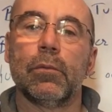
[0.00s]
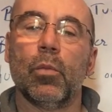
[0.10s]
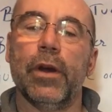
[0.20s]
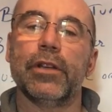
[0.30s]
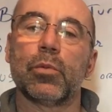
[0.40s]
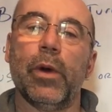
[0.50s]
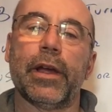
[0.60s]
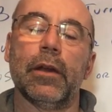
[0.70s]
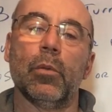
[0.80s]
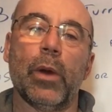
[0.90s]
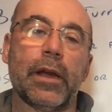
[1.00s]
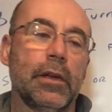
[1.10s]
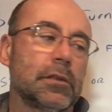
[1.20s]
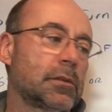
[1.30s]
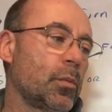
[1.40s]
What is wicked? Wicked
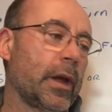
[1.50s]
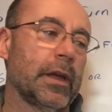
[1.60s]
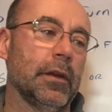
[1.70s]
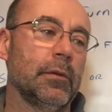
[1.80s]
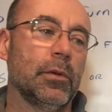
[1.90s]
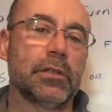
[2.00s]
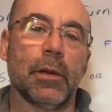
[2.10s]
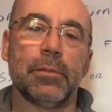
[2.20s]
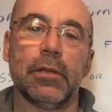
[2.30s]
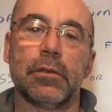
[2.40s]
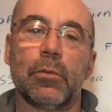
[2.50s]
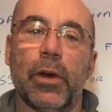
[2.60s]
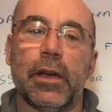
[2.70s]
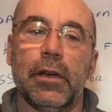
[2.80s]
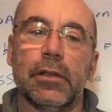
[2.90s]
is wicked. When something's
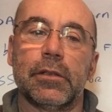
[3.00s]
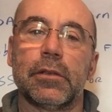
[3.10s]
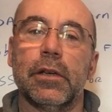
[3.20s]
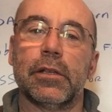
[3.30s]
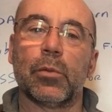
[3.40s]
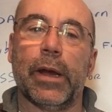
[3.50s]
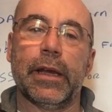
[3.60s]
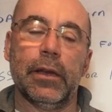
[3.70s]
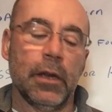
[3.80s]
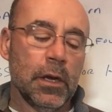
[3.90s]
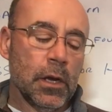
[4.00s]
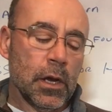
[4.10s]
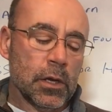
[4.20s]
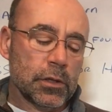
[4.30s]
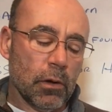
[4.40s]
wicked, it's it's wicked.
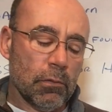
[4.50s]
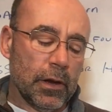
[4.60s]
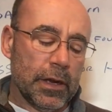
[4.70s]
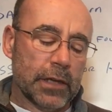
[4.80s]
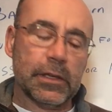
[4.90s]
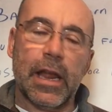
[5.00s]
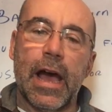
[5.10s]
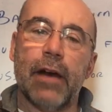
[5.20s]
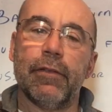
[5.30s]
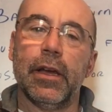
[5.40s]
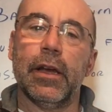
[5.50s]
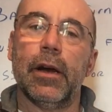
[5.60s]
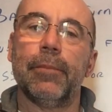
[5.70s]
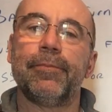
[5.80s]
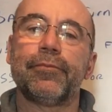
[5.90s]
So it really doesn't have a, uh,